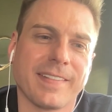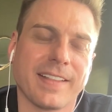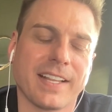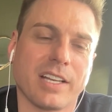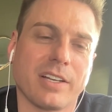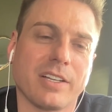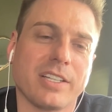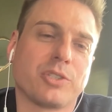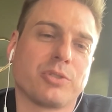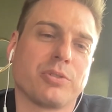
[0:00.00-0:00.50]

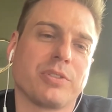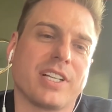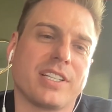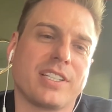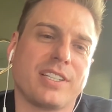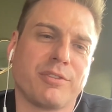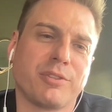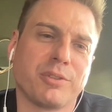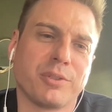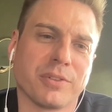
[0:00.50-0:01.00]
It's true
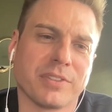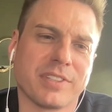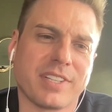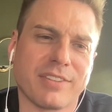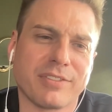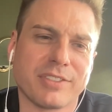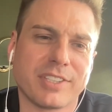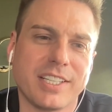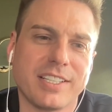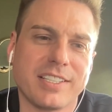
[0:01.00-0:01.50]
that if you don't
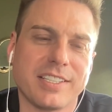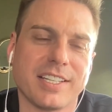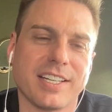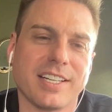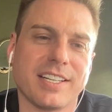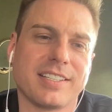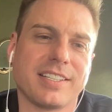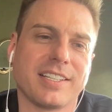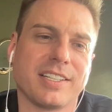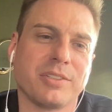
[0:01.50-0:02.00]
have kids
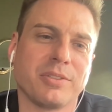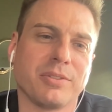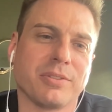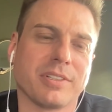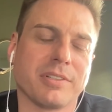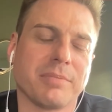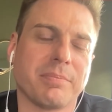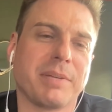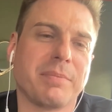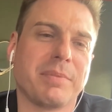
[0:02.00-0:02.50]
yet and you
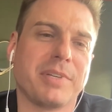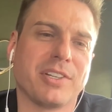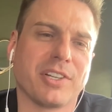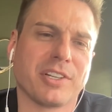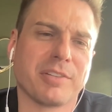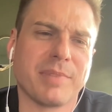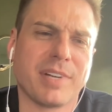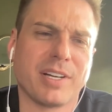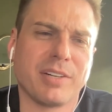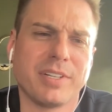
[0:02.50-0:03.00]
are maybe
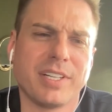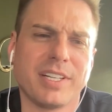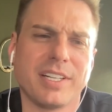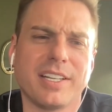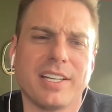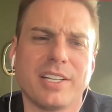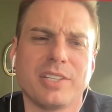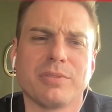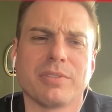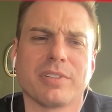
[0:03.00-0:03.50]
not married
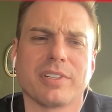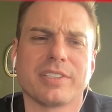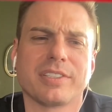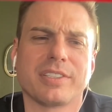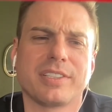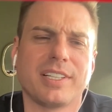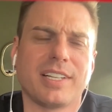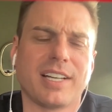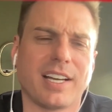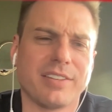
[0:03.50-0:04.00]
and you are
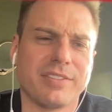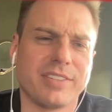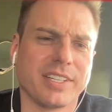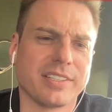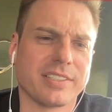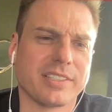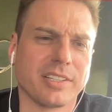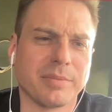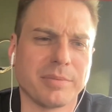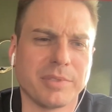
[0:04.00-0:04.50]
still having
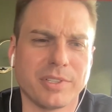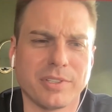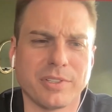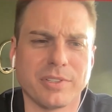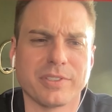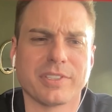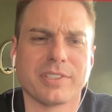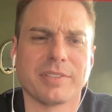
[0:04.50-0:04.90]
some more